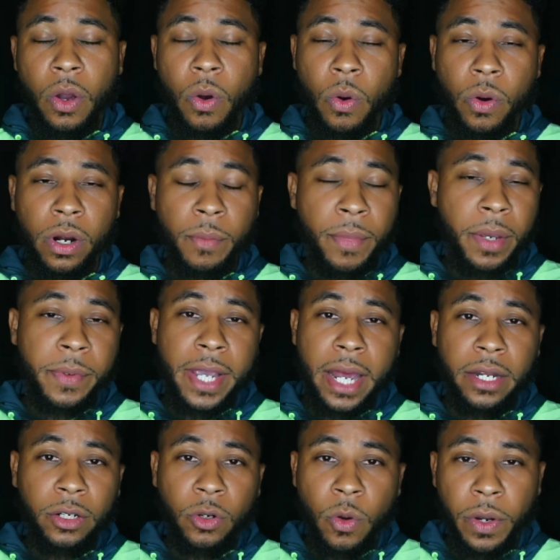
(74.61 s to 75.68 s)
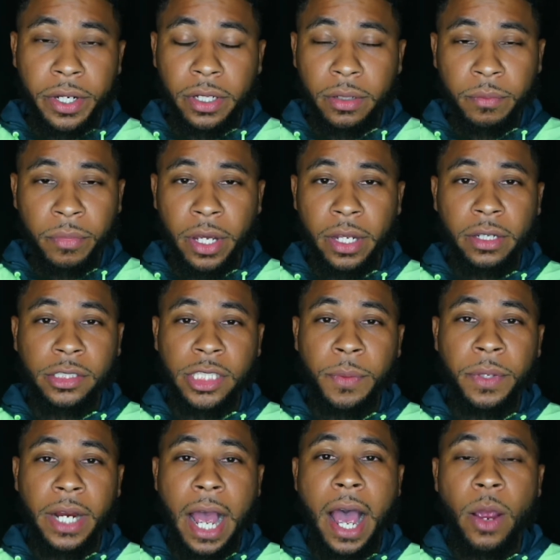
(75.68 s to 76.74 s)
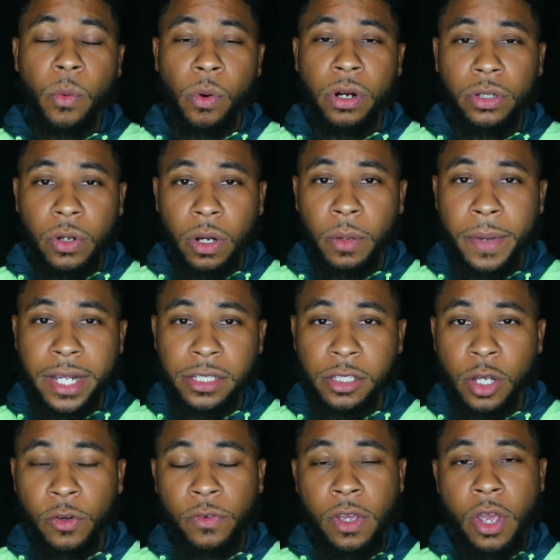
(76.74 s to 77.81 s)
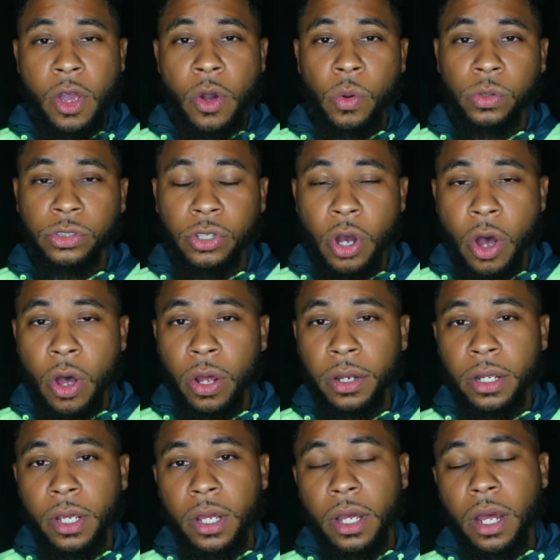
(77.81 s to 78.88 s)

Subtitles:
or maybe I didn't coin it, but something I worked on myself was called